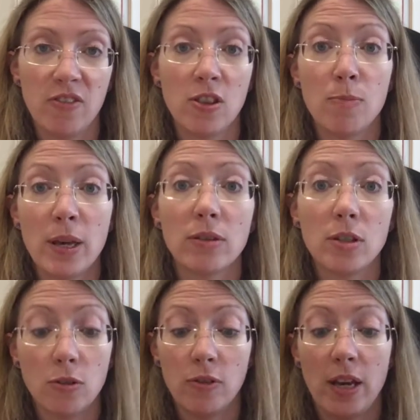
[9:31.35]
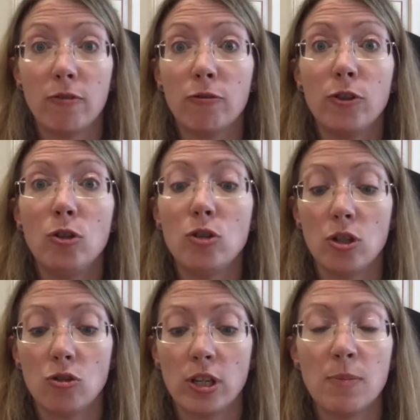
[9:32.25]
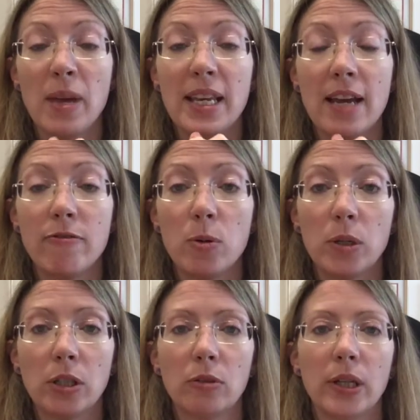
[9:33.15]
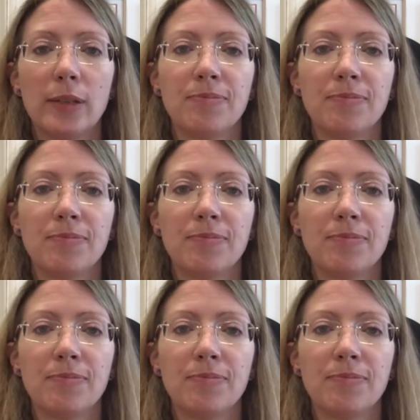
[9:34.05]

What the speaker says: method of that fusion, trying to make everyone agree.